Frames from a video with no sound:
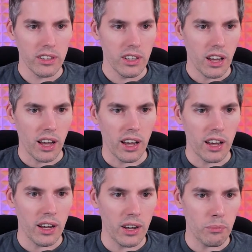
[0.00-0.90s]

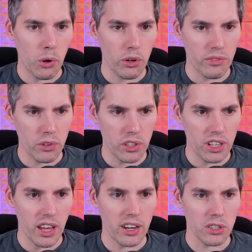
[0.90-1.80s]
Uh, Poet of
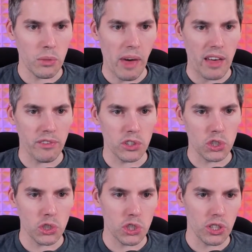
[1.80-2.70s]
Unity enters the battlefield,
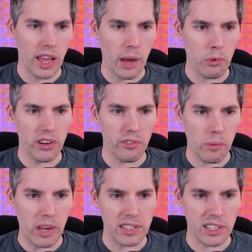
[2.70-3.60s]
search your library for a
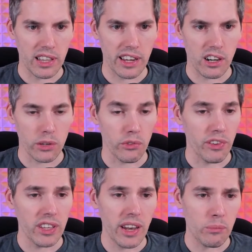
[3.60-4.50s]
basic land card,
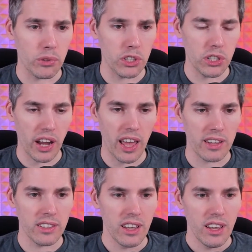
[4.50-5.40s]
reveal it, and put it into your
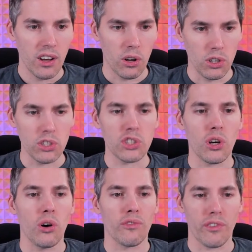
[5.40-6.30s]
hand.
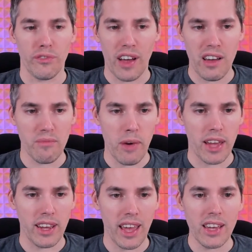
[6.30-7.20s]
Also, for five
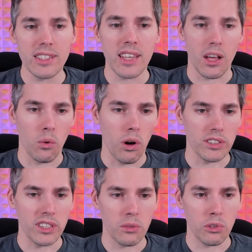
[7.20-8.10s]
mana, exile
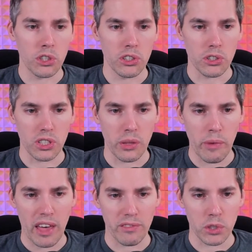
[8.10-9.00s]
Hualti, then return it to the
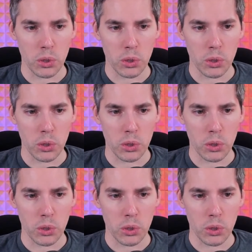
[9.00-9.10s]
battlefield.